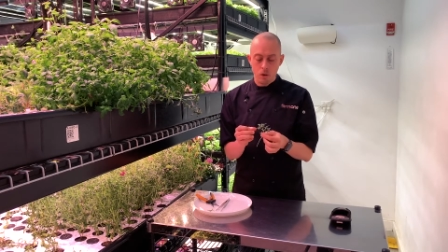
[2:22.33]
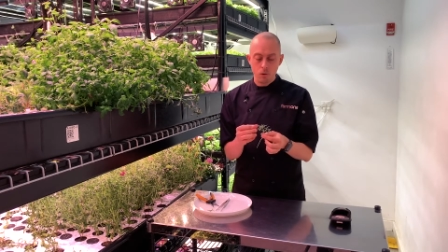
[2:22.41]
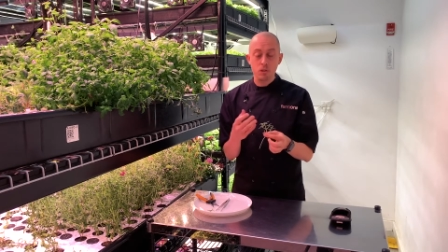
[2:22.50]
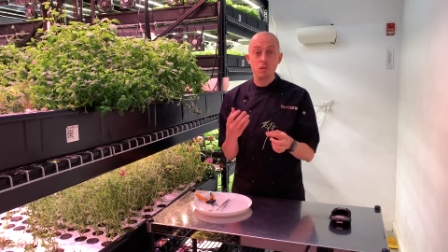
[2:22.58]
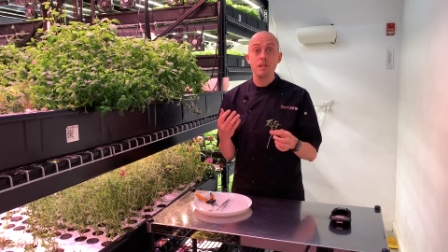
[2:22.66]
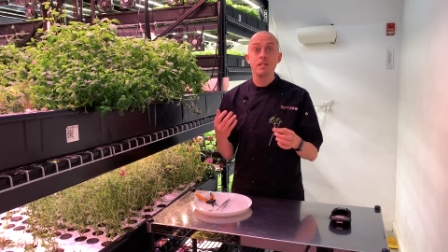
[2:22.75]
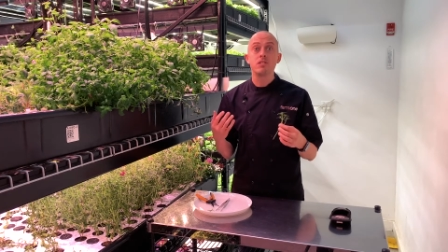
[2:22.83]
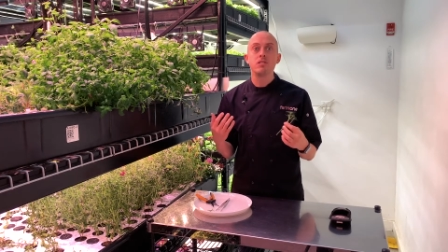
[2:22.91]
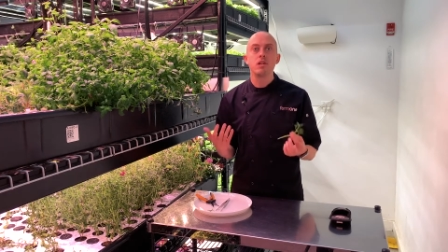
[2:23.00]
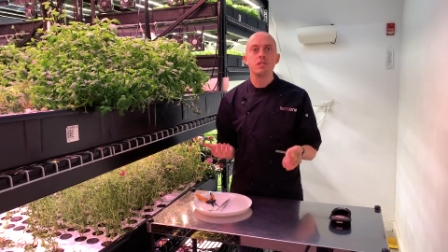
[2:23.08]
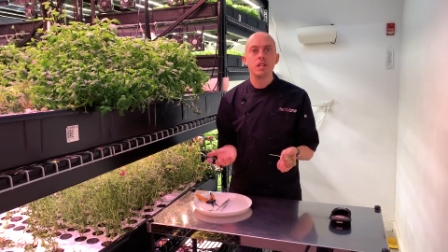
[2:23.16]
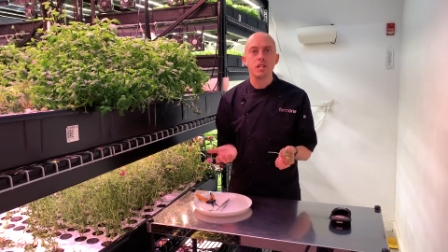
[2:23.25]
Also in
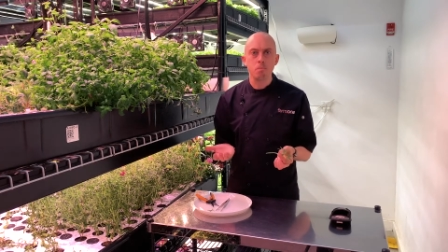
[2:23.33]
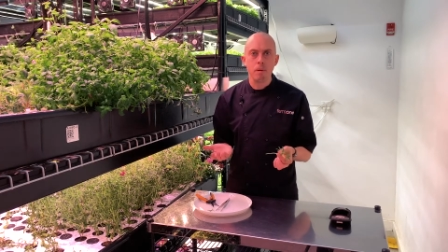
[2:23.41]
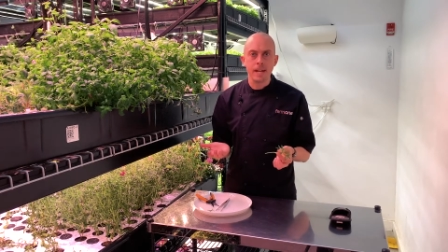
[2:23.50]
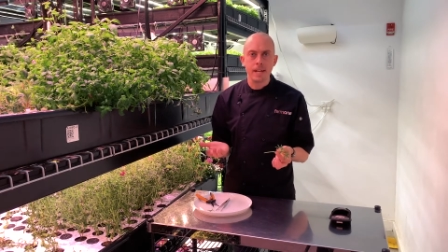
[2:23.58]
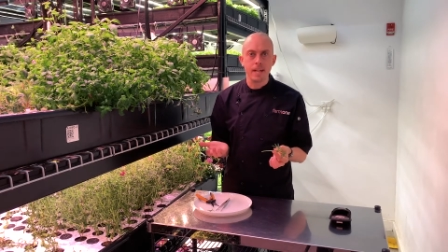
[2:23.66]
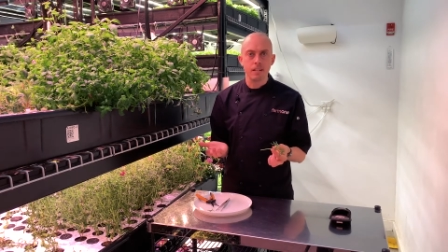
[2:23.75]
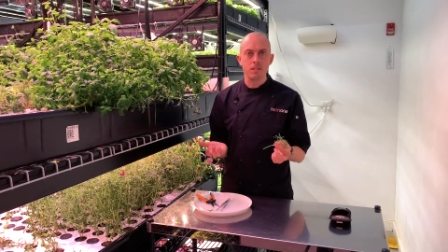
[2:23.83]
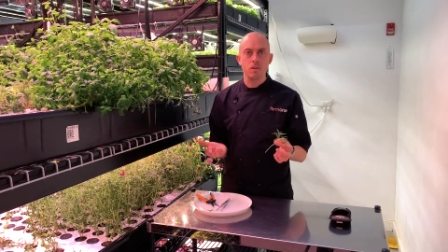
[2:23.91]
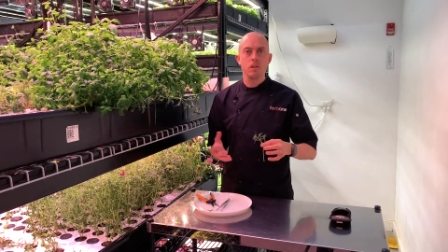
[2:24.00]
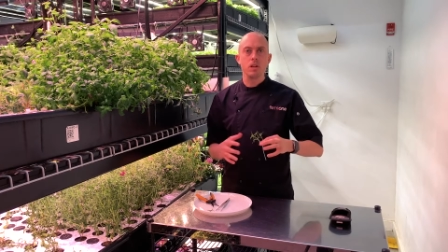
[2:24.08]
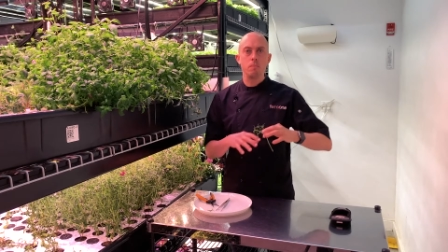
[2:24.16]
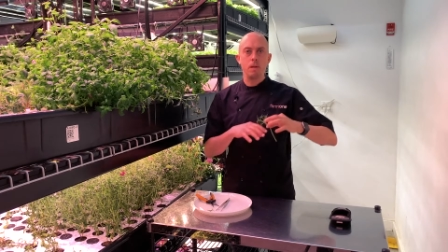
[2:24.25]
sausage making.
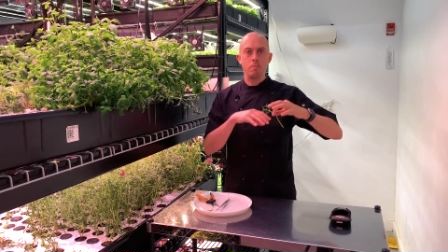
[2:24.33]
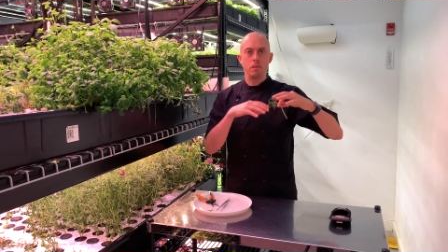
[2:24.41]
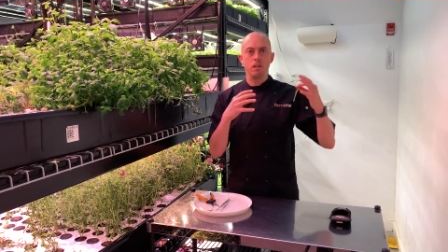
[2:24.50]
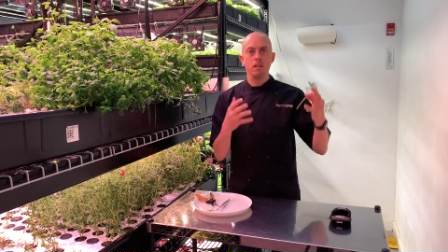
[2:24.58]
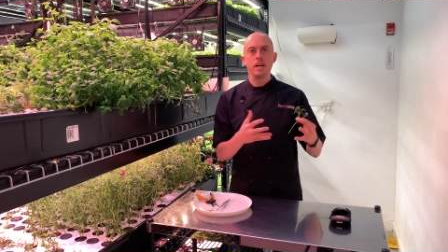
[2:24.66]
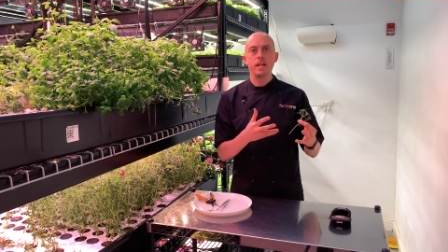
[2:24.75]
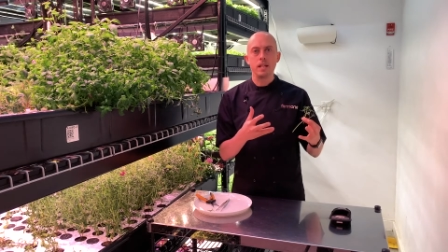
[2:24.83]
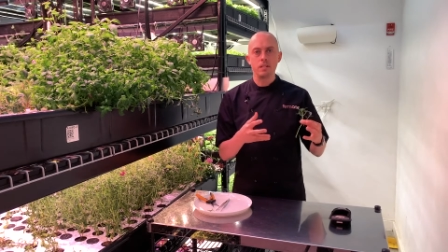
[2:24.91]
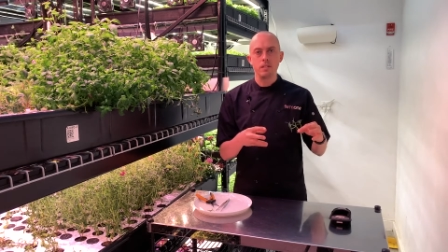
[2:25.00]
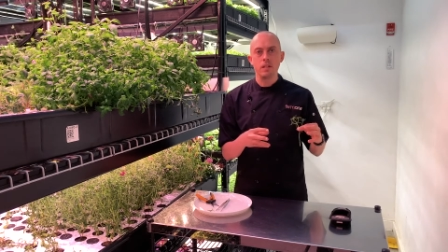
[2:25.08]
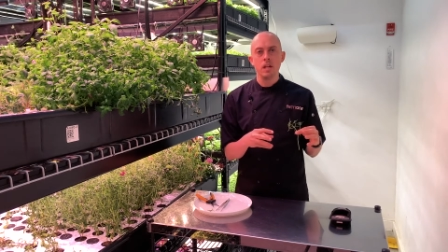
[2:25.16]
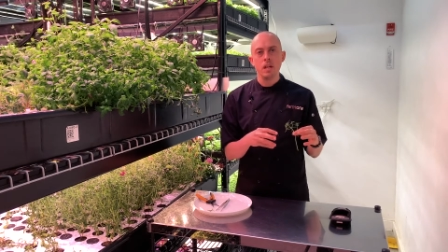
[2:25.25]
So a lot of people are liking
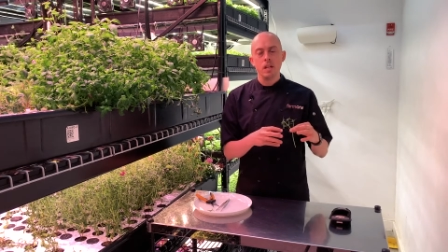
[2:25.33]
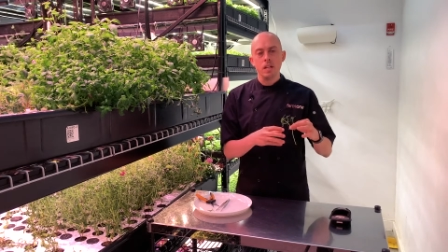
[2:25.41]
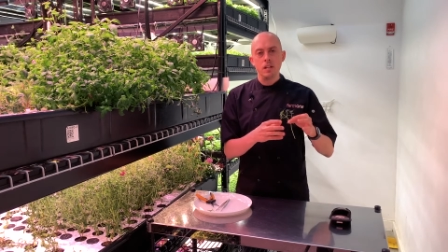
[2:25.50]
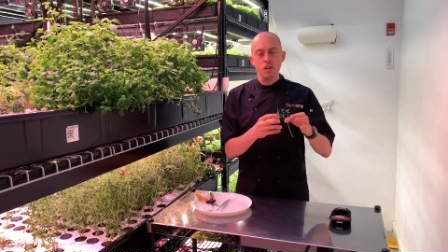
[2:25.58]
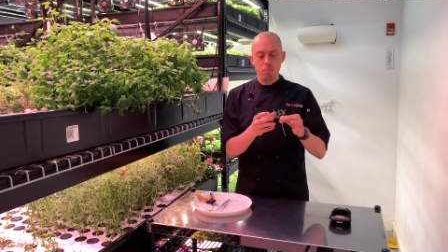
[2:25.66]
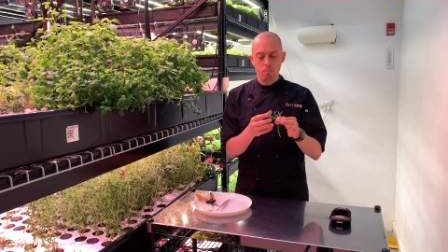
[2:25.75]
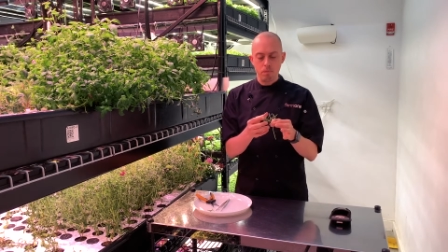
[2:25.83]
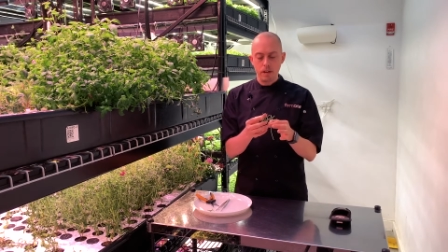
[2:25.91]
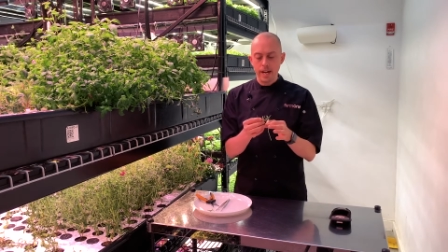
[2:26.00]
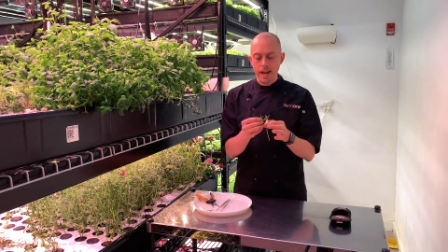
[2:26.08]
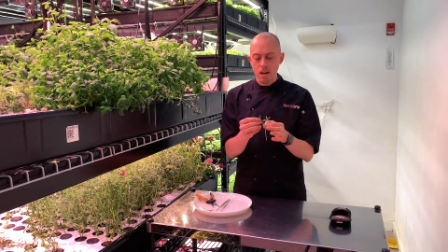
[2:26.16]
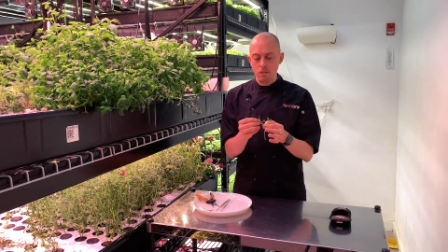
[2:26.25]
to,
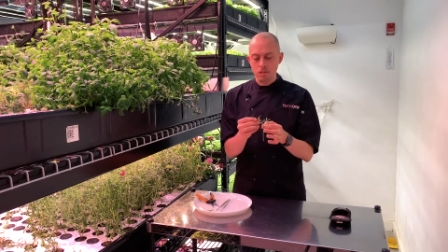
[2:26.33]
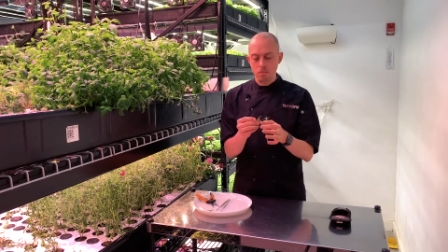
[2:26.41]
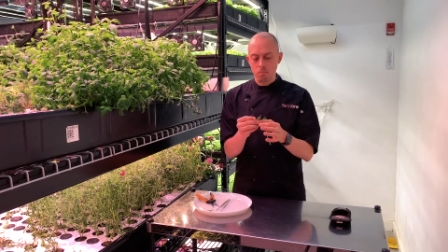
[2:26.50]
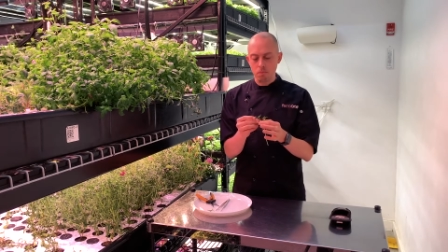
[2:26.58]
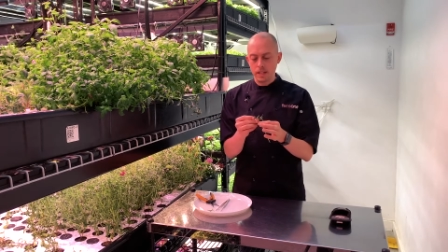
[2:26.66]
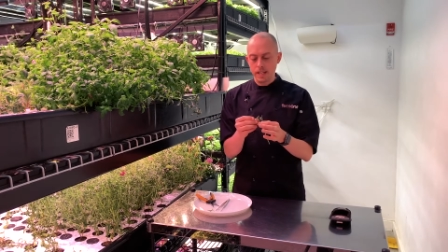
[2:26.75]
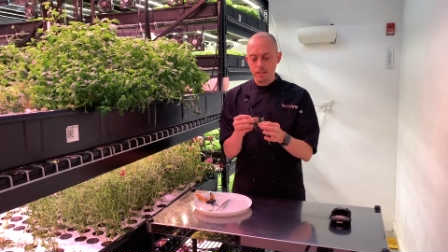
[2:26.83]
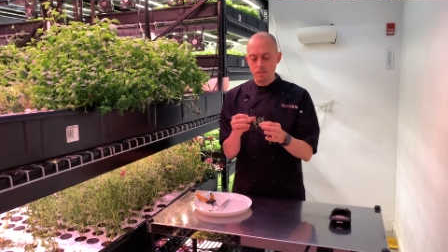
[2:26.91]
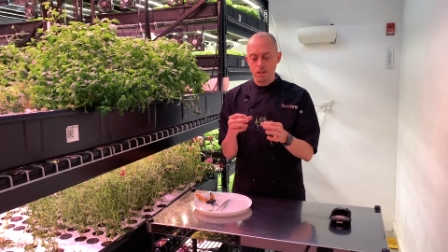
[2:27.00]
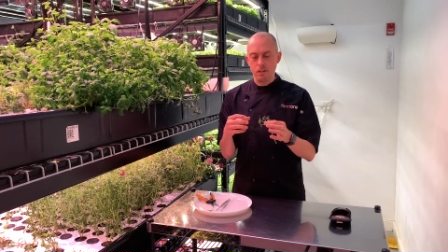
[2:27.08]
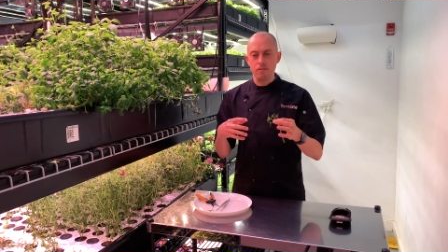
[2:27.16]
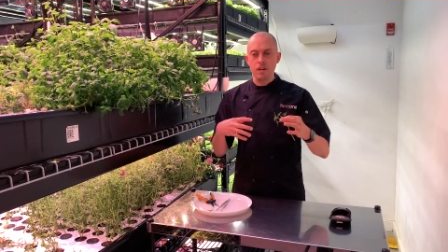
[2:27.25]
bring out some really
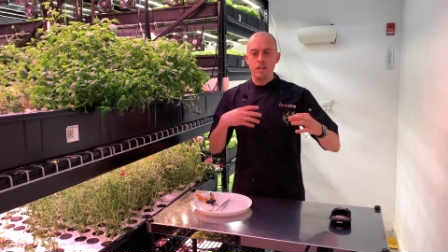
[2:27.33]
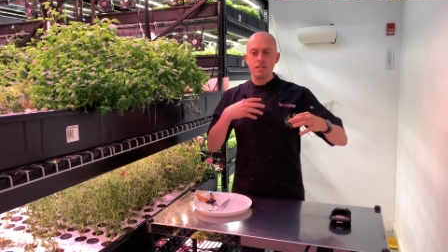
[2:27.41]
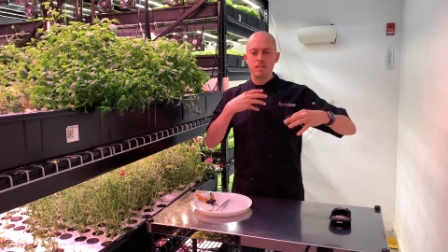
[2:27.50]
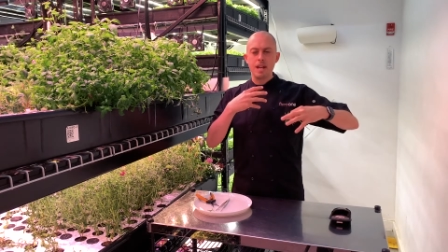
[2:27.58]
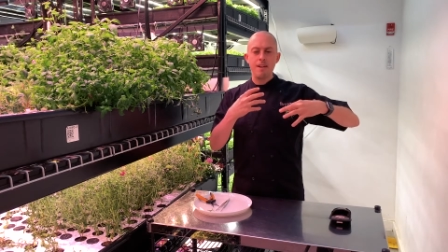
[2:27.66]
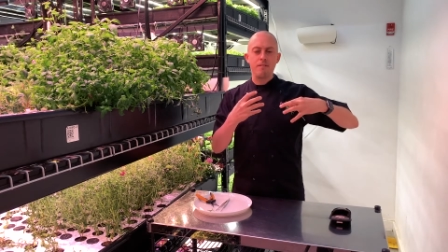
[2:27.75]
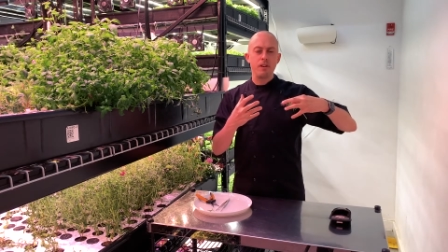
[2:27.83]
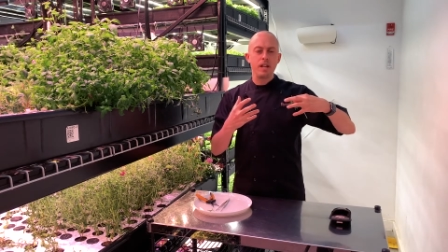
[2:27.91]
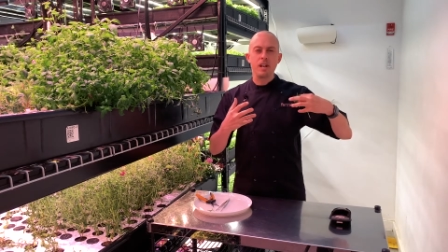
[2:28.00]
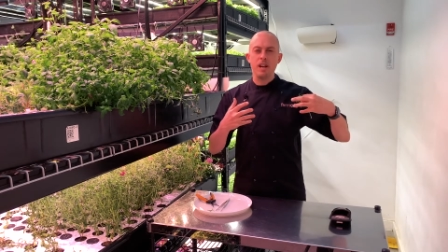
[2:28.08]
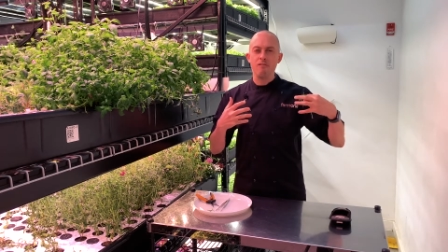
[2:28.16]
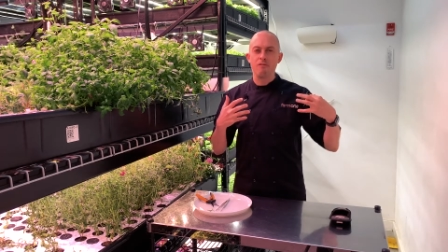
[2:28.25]
sort of savory
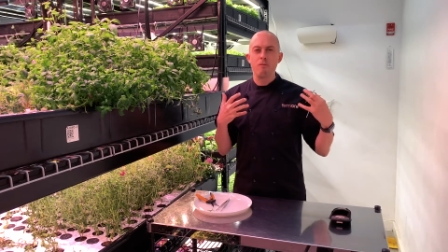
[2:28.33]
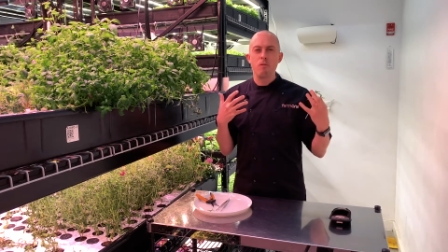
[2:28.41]
kind of